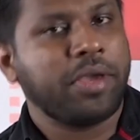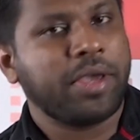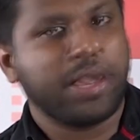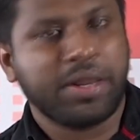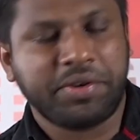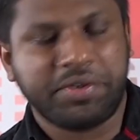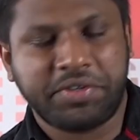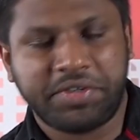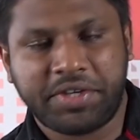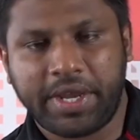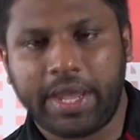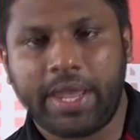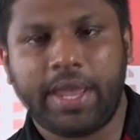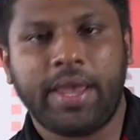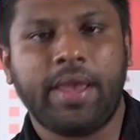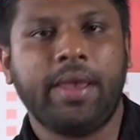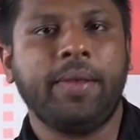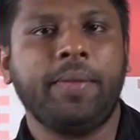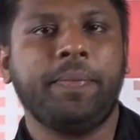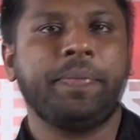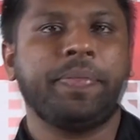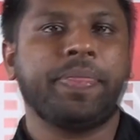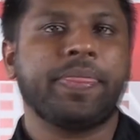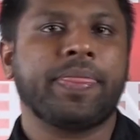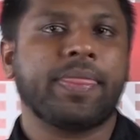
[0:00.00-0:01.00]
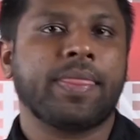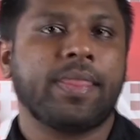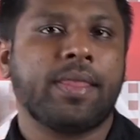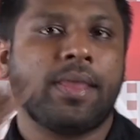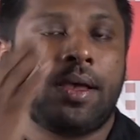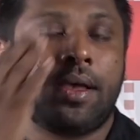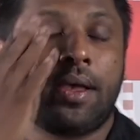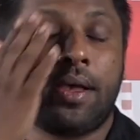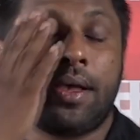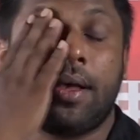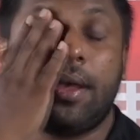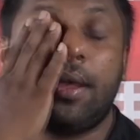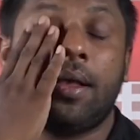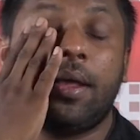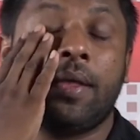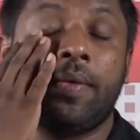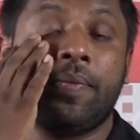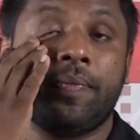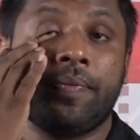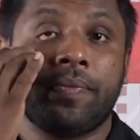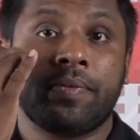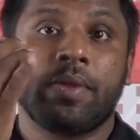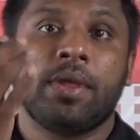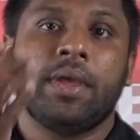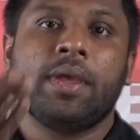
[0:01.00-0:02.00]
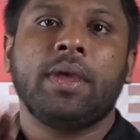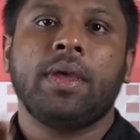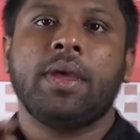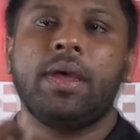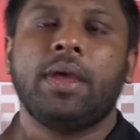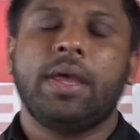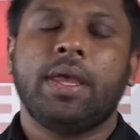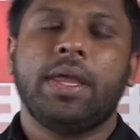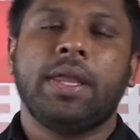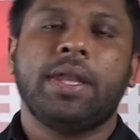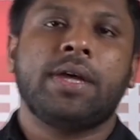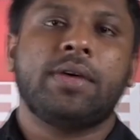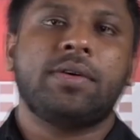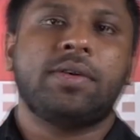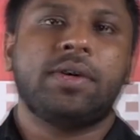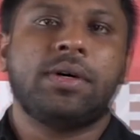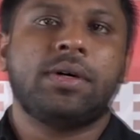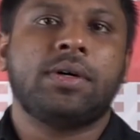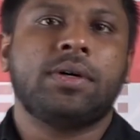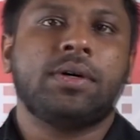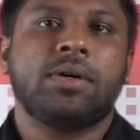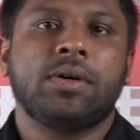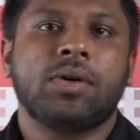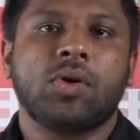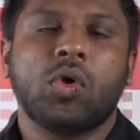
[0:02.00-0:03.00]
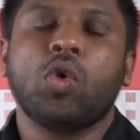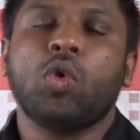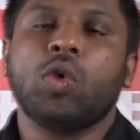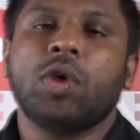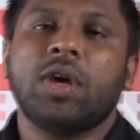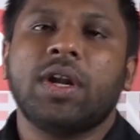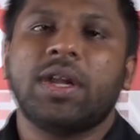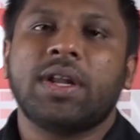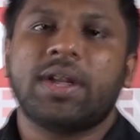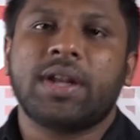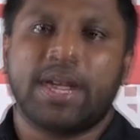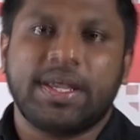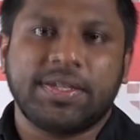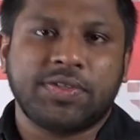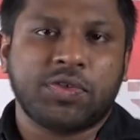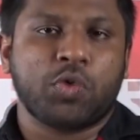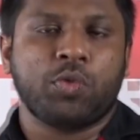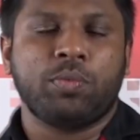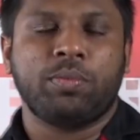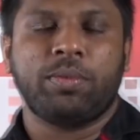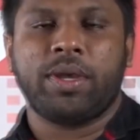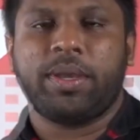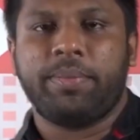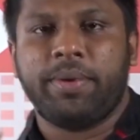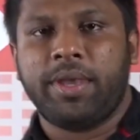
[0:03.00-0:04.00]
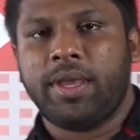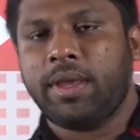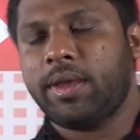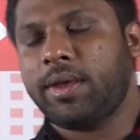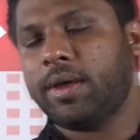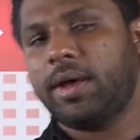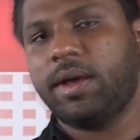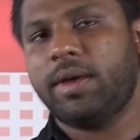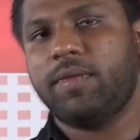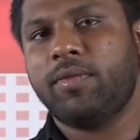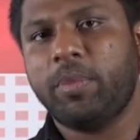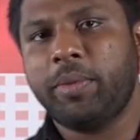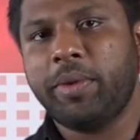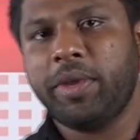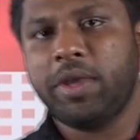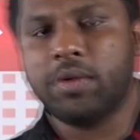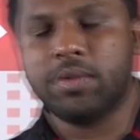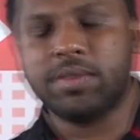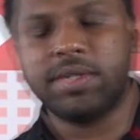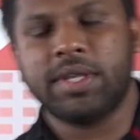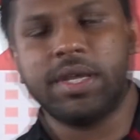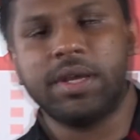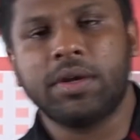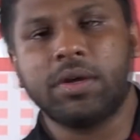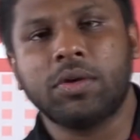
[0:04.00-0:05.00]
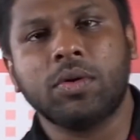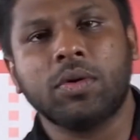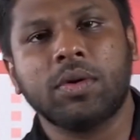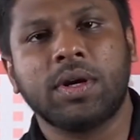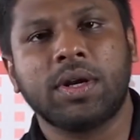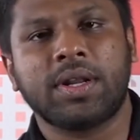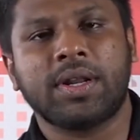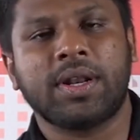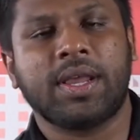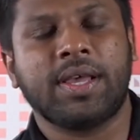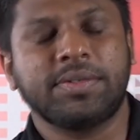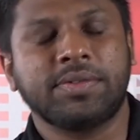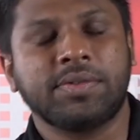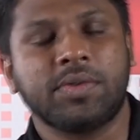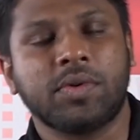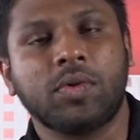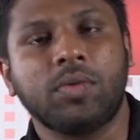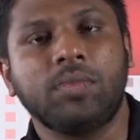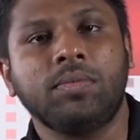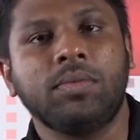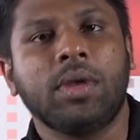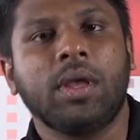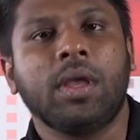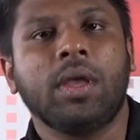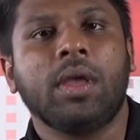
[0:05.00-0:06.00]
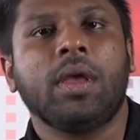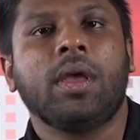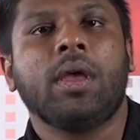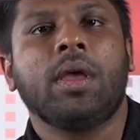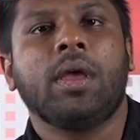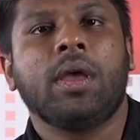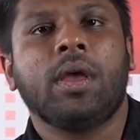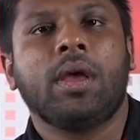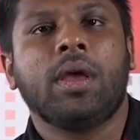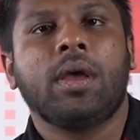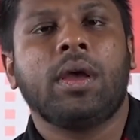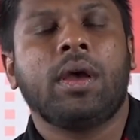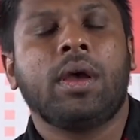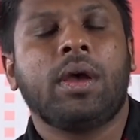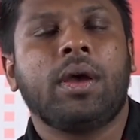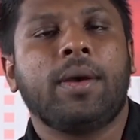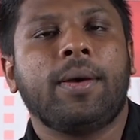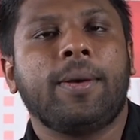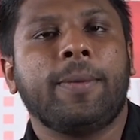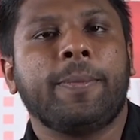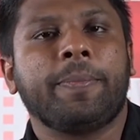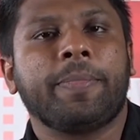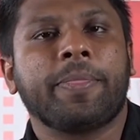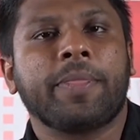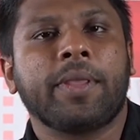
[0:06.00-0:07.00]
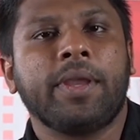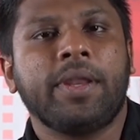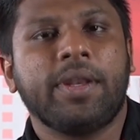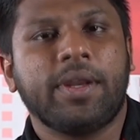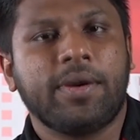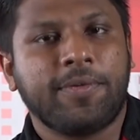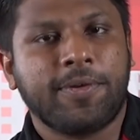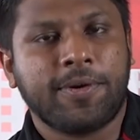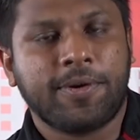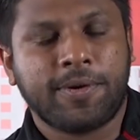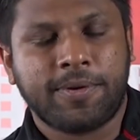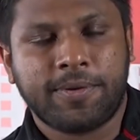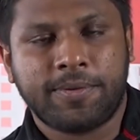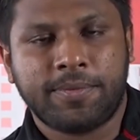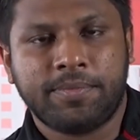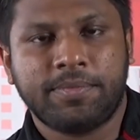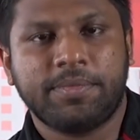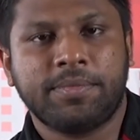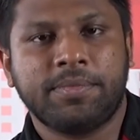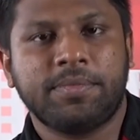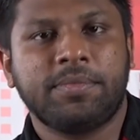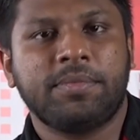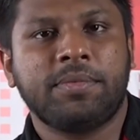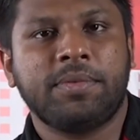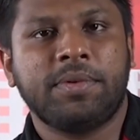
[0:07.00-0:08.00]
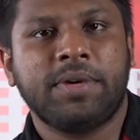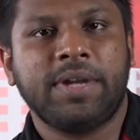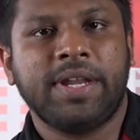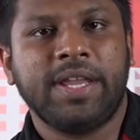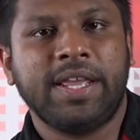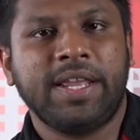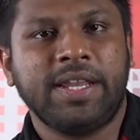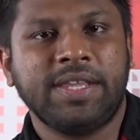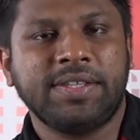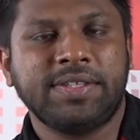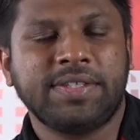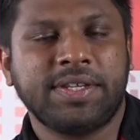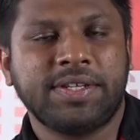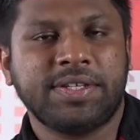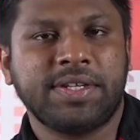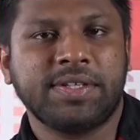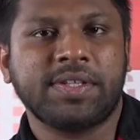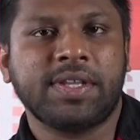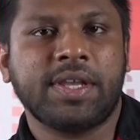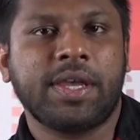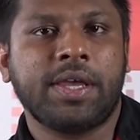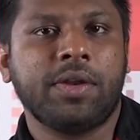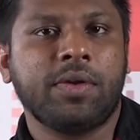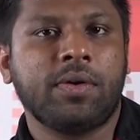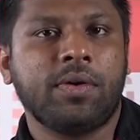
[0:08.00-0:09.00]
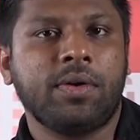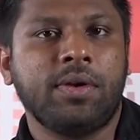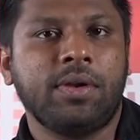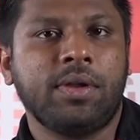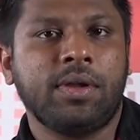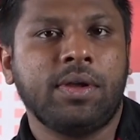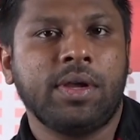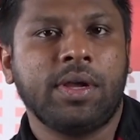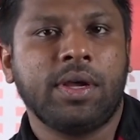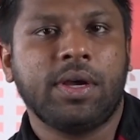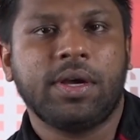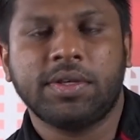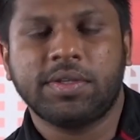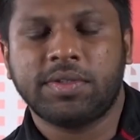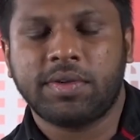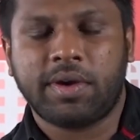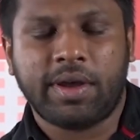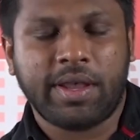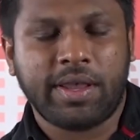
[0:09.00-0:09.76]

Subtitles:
You can share in our Google Classroom maybe. I will be using Google Classroom in our daily sessions and all.